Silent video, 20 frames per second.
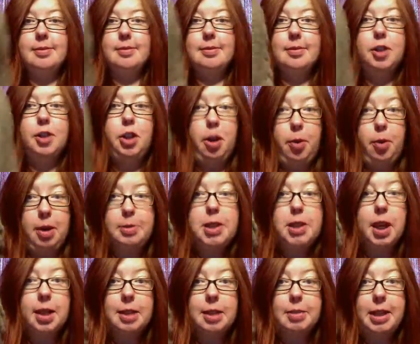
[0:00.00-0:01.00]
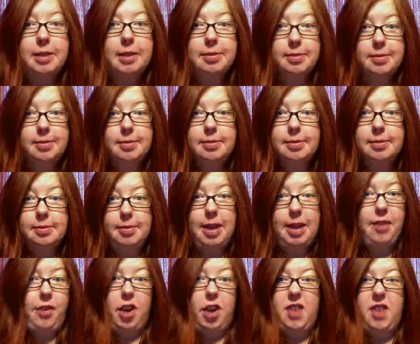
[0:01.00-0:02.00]
You know what I'm talking about.
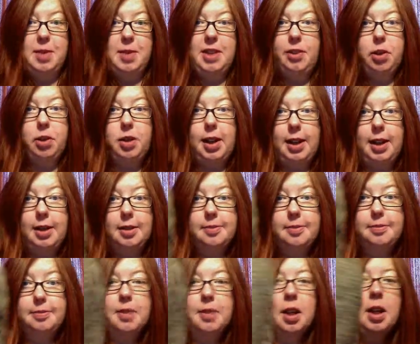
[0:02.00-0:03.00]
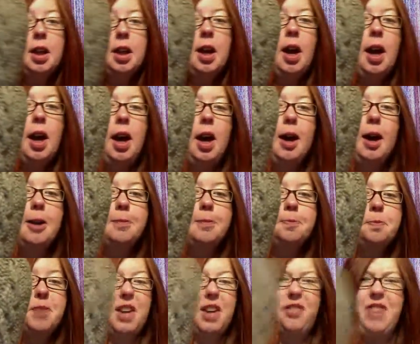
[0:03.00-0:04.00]
Make fun of me if you'd like.
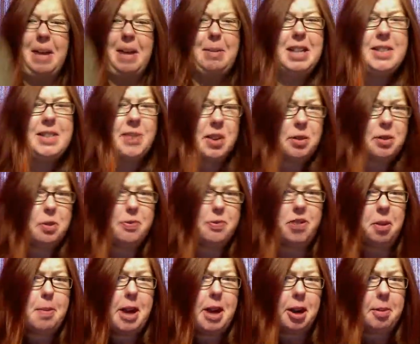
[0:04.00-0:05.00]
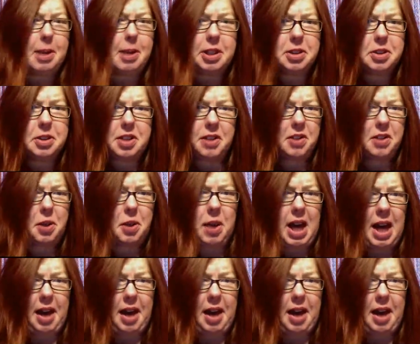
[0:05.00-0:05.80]
If that makes you feel better about yourself, go ahead.